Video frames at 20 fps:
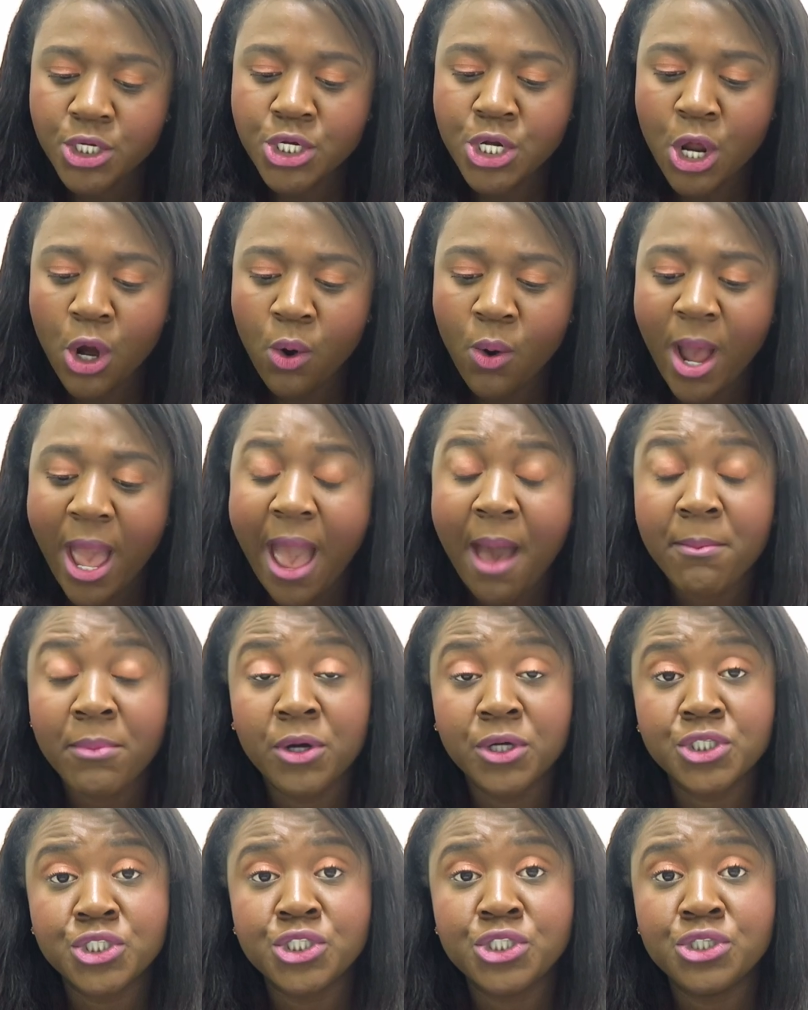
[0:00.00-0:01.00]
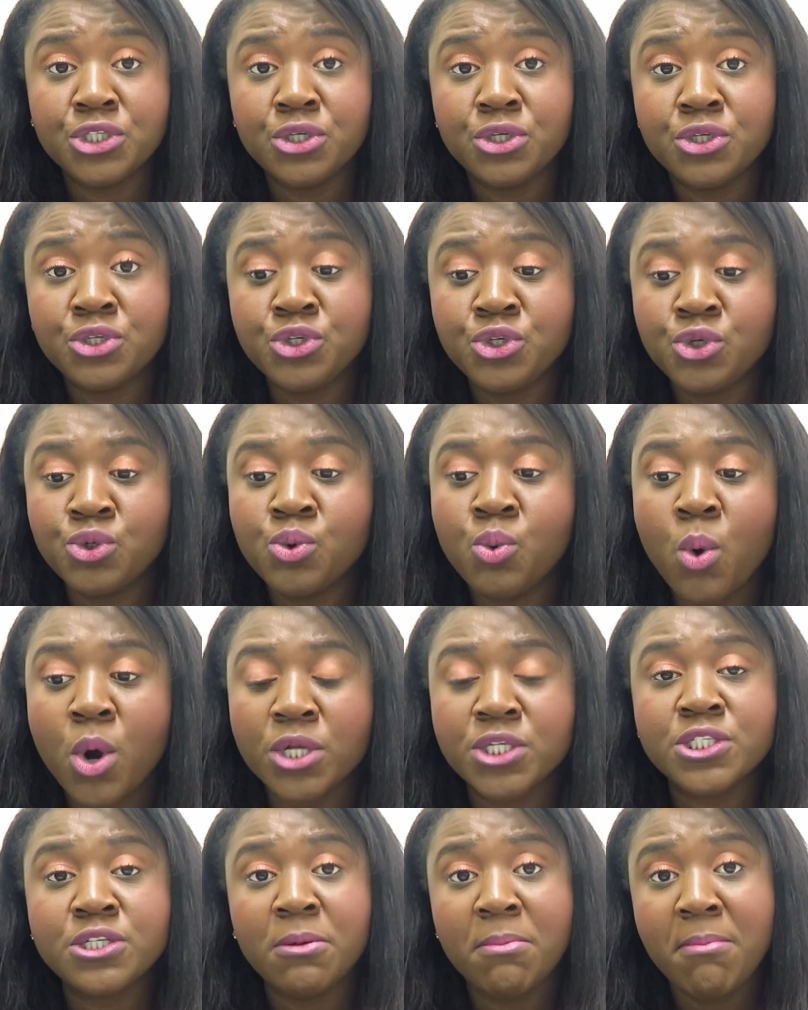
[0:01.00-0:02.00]
know how much you
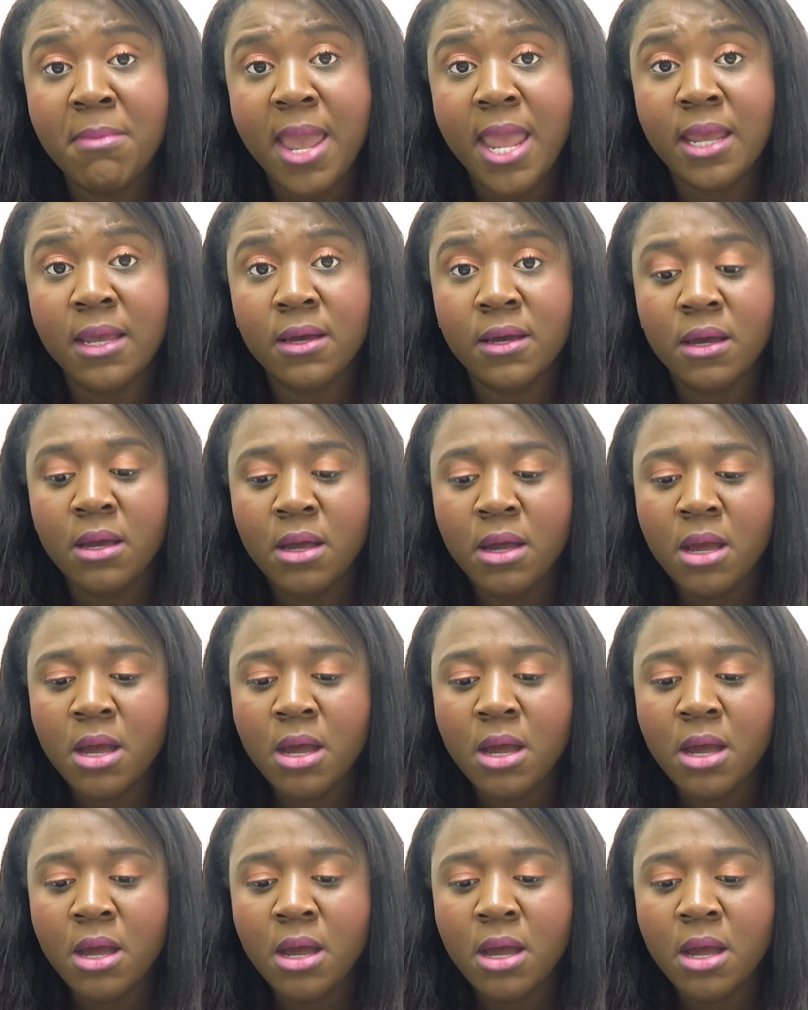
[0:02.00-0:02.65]
want to make.